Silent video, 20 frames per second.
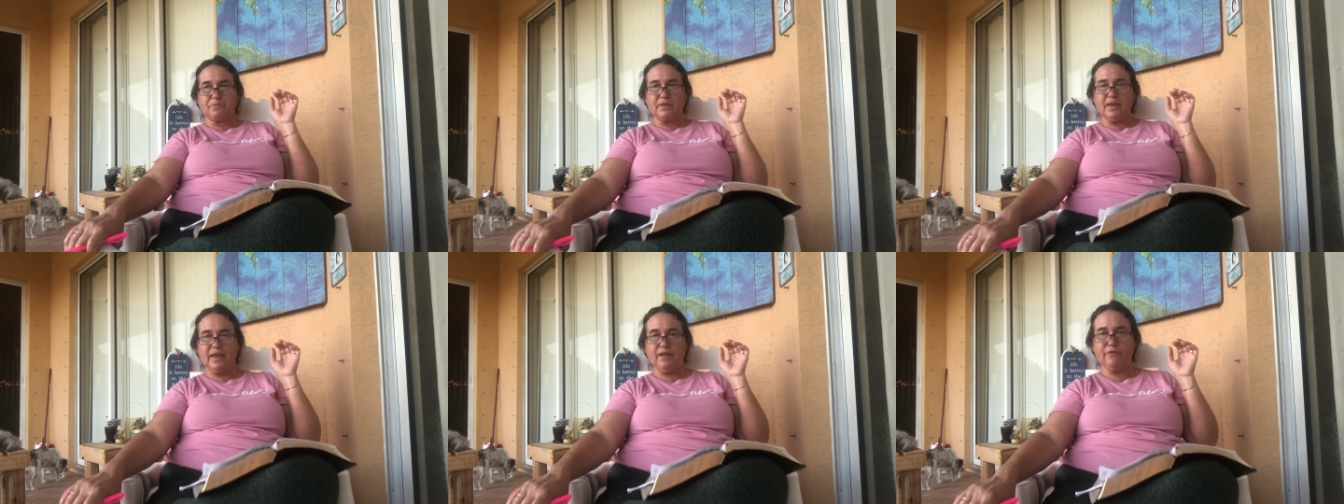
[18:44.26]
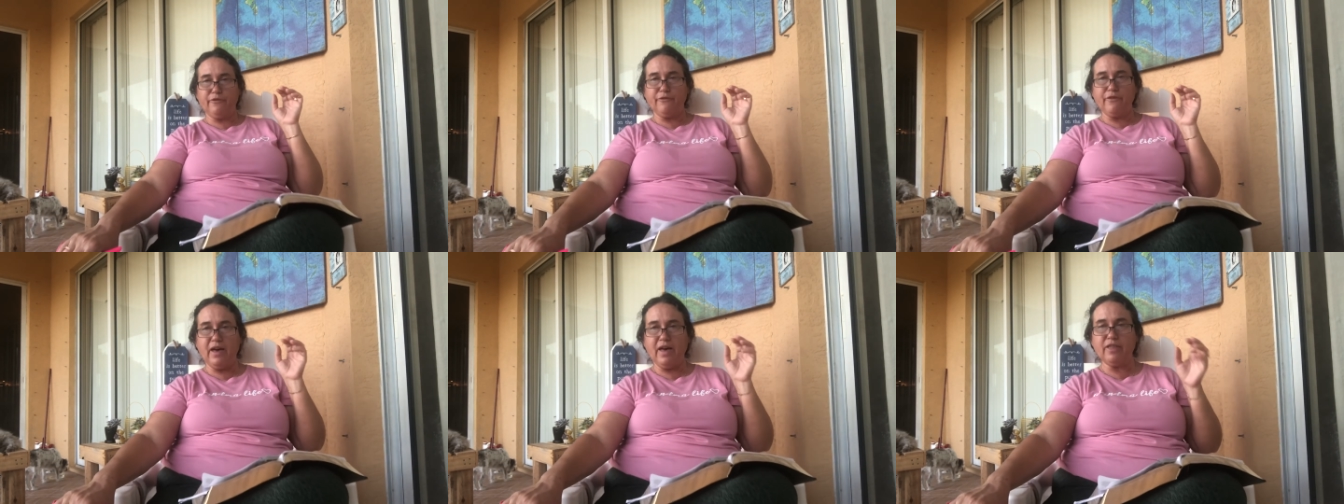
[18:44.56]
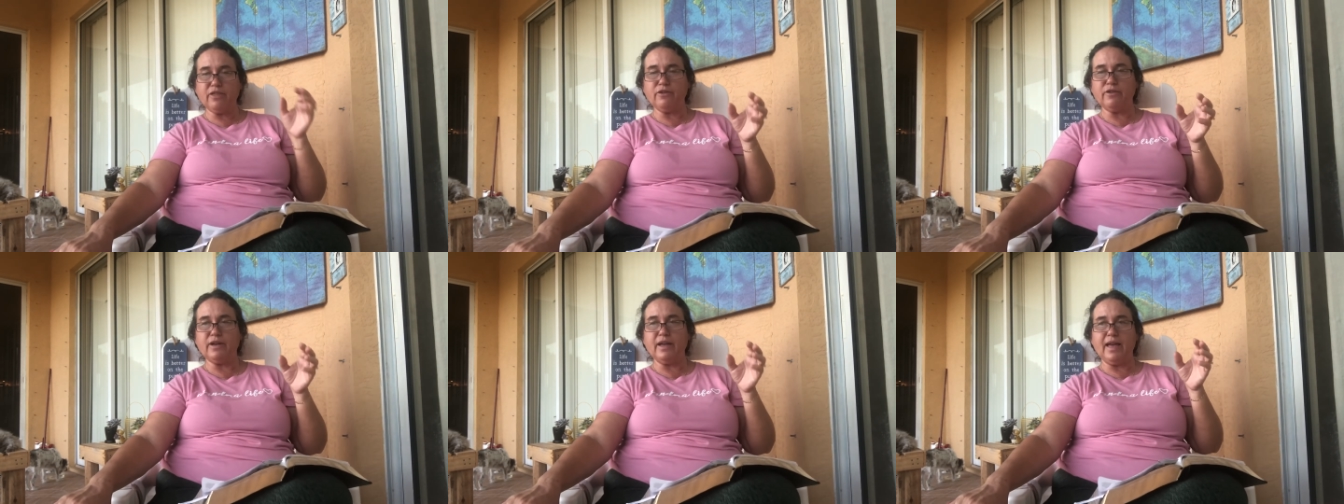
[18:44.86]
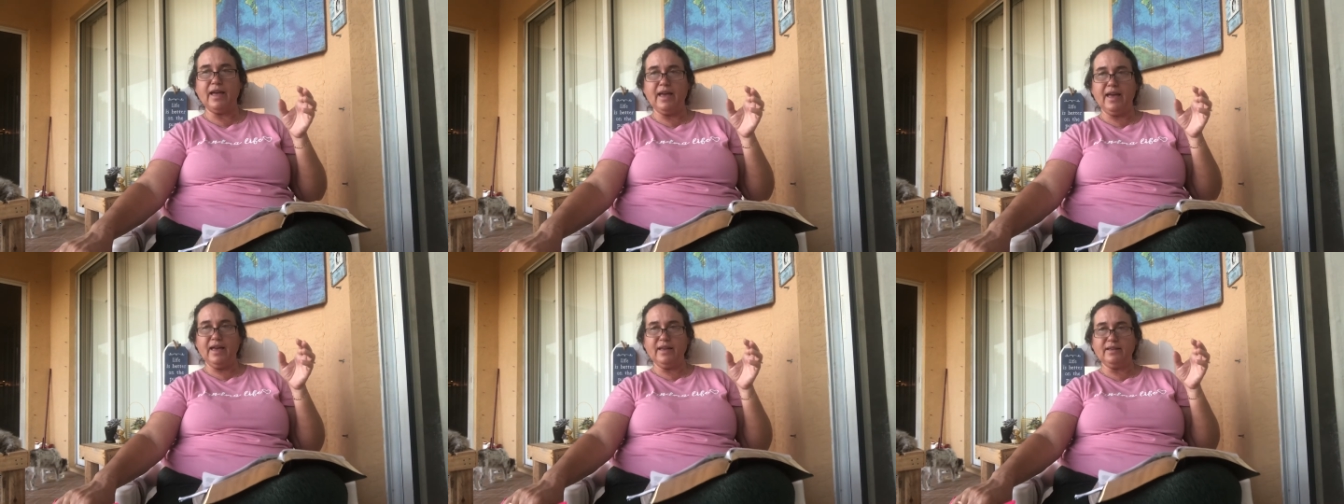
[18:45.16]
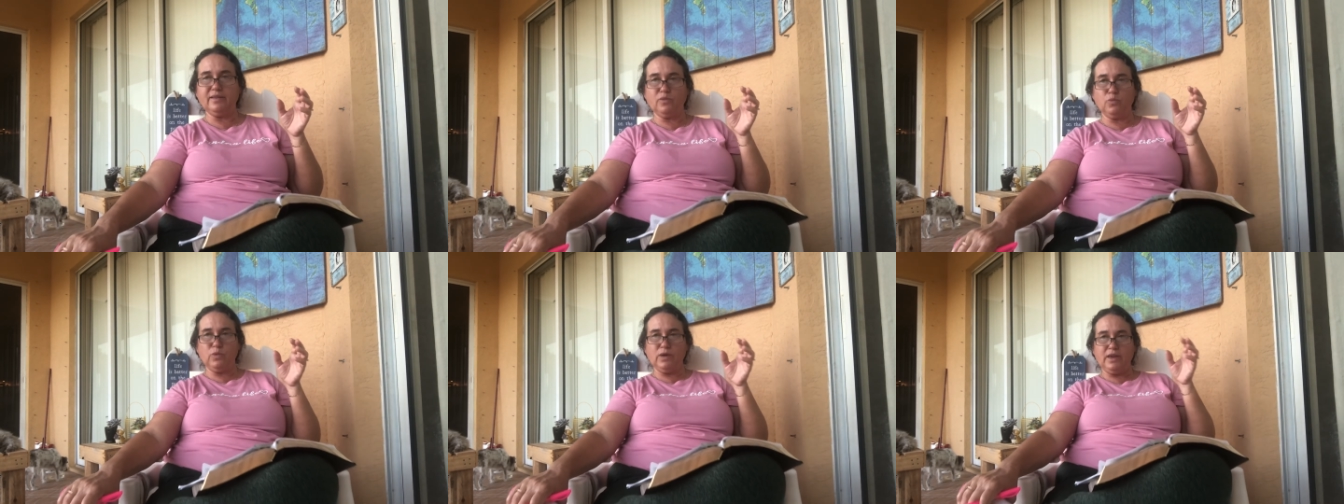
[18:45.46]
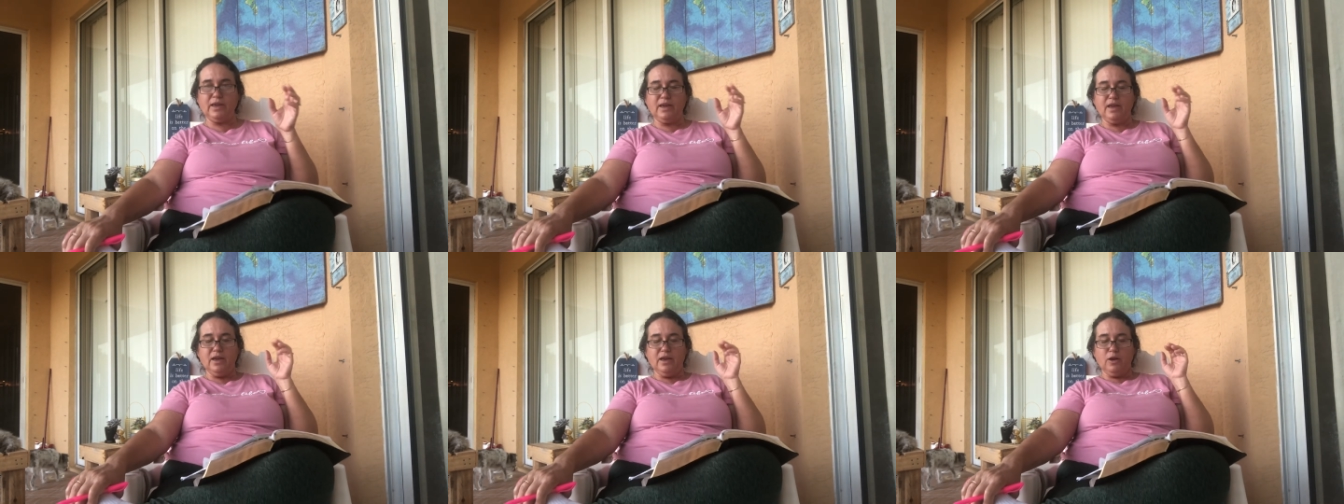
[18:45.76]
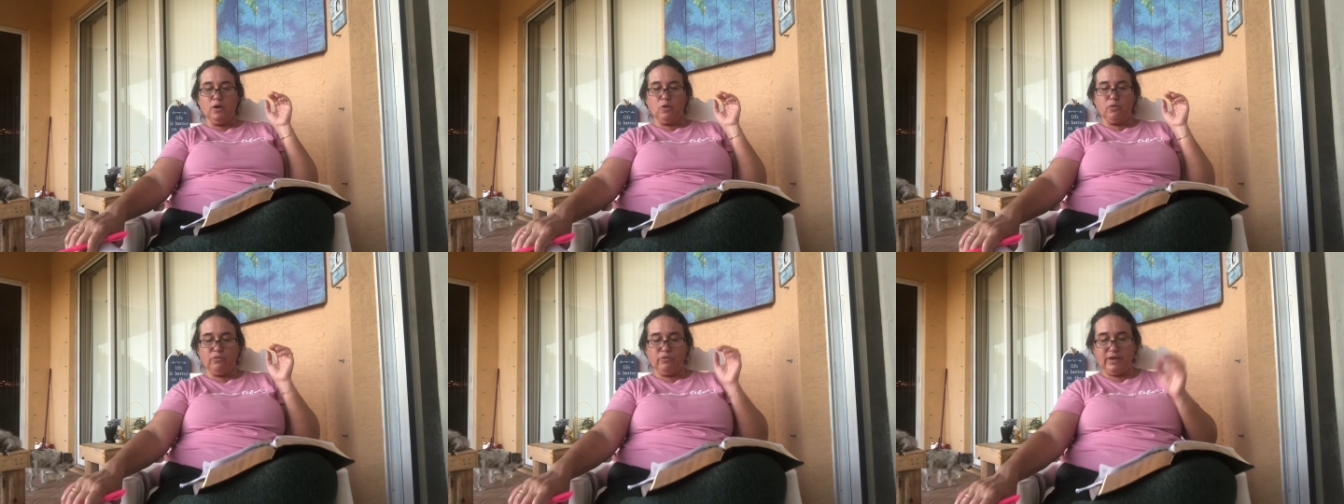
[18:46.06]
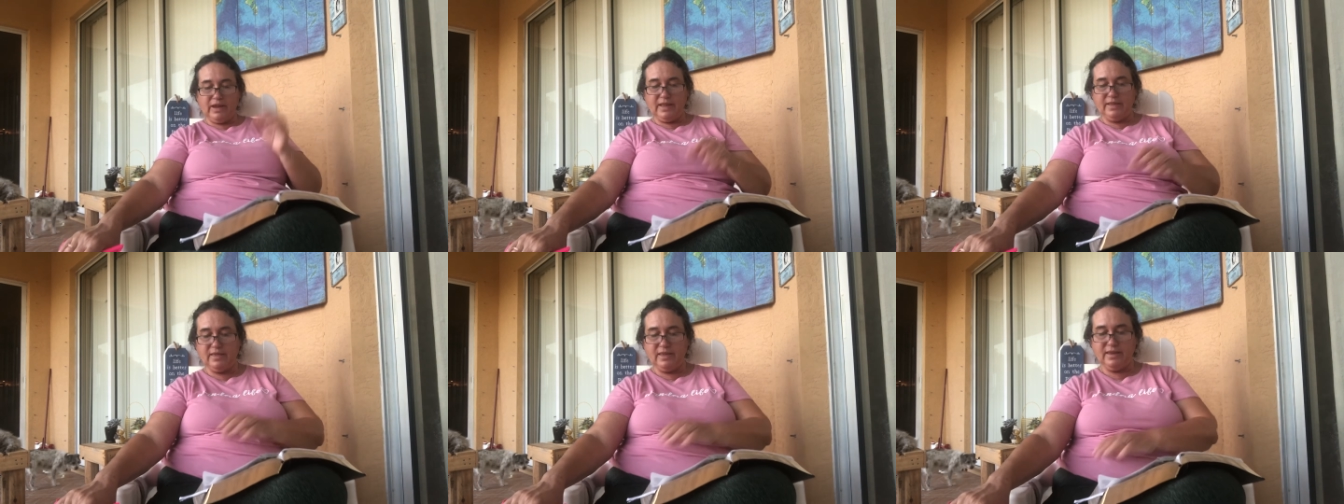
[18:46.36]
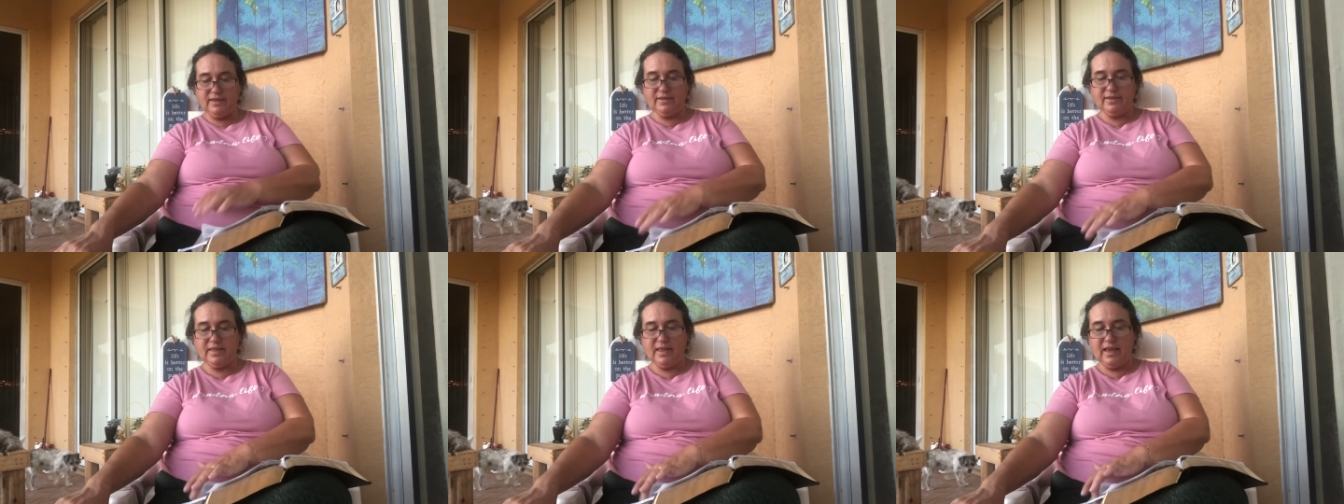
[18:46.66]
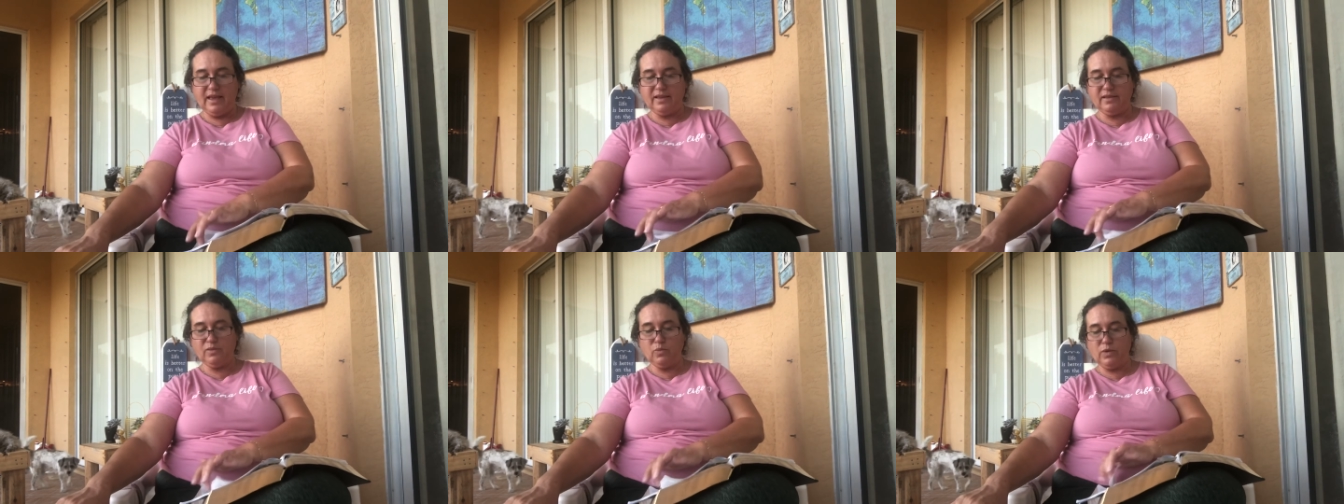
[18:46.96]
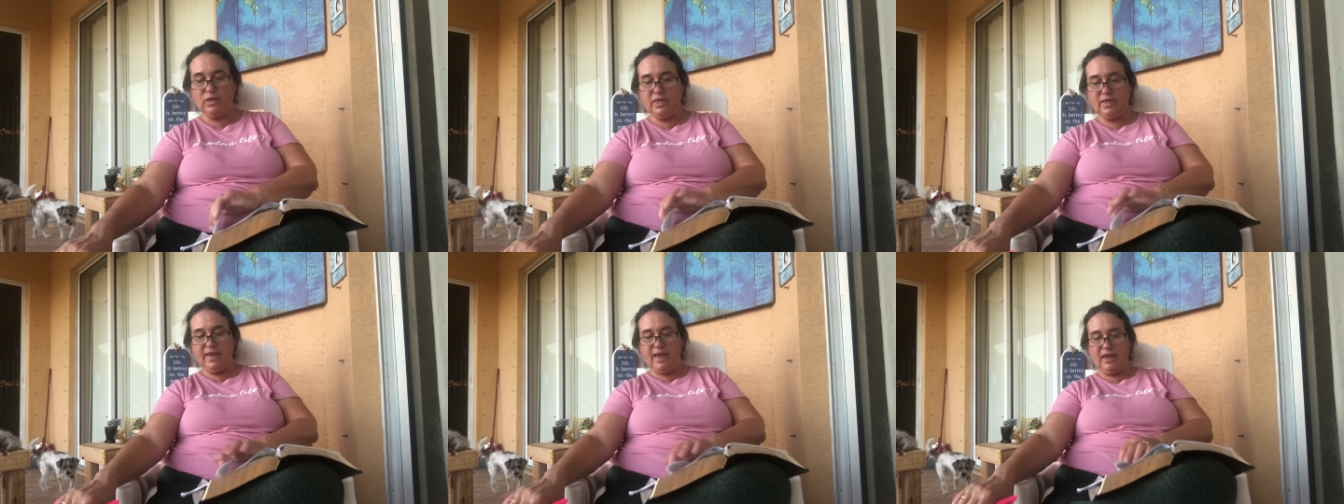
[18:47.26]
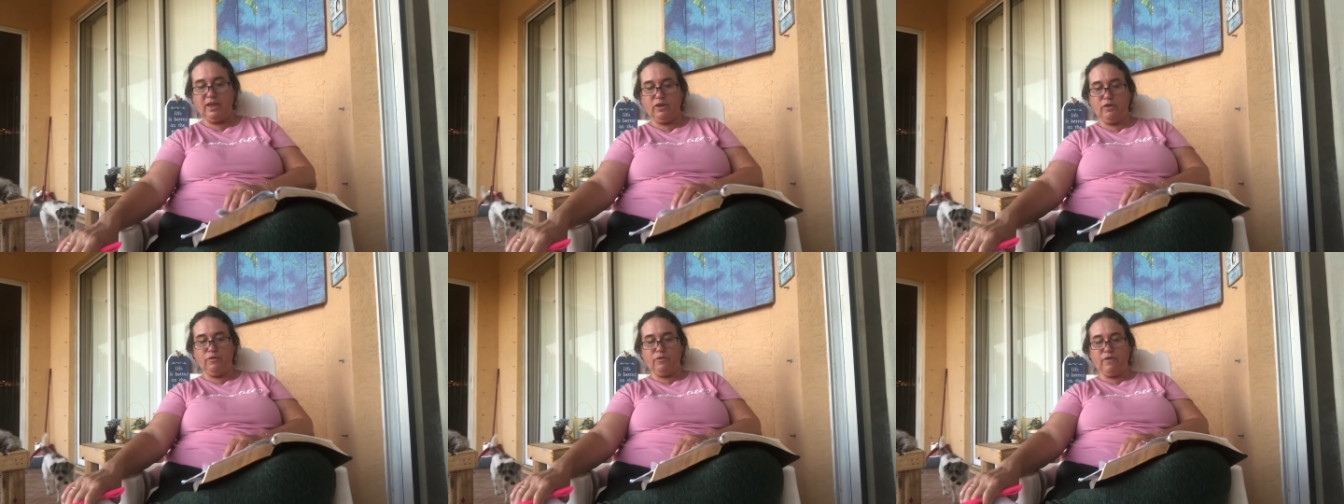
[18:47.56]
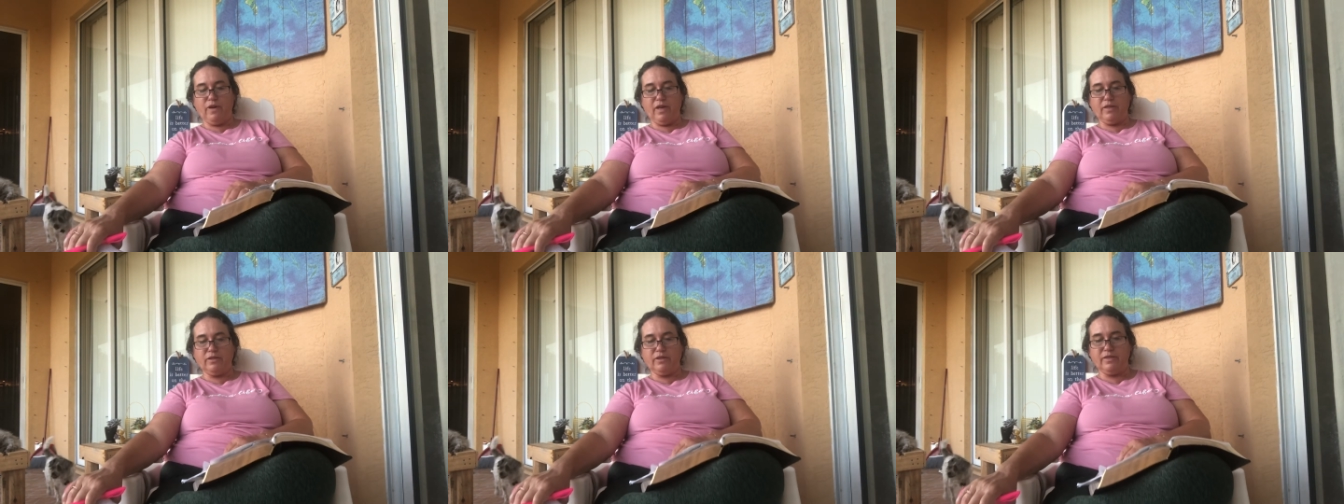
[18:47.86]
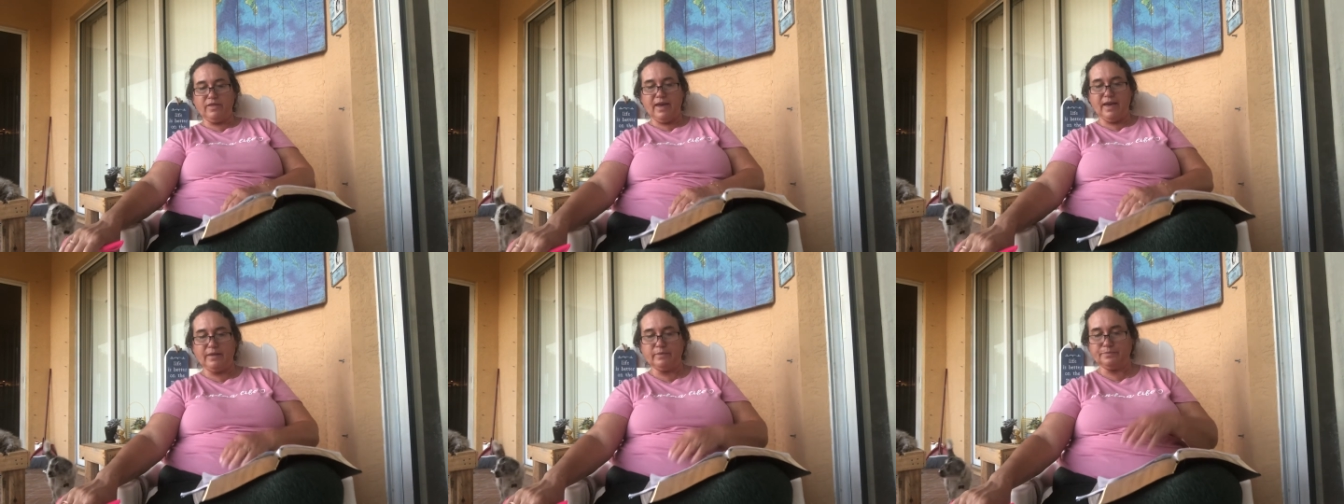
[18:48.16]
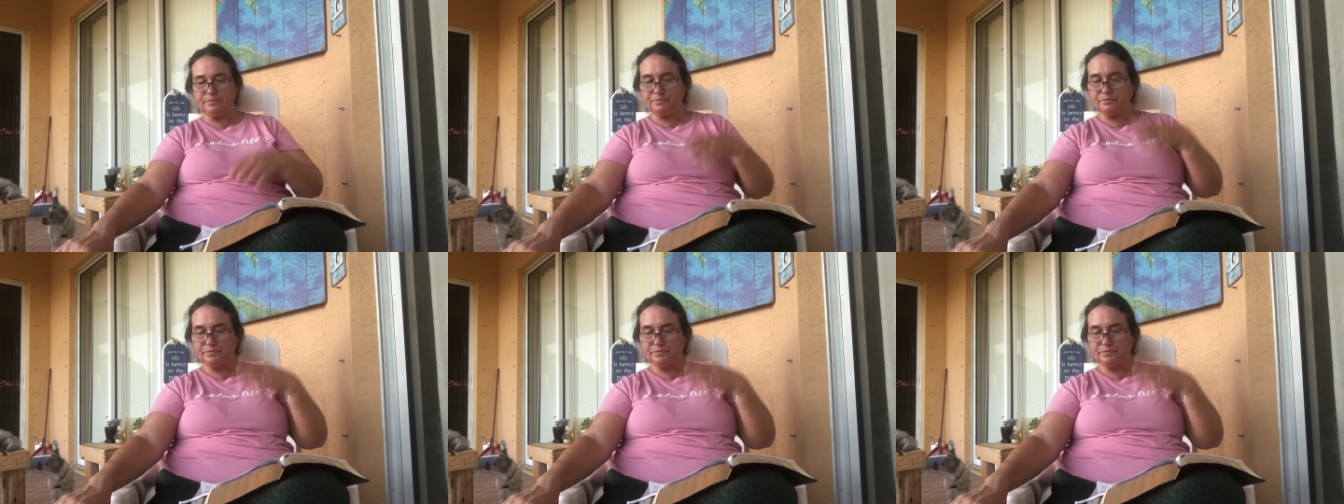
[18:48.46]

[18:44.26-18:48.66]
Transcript: And Father, as we read these things, we thank you, Father, that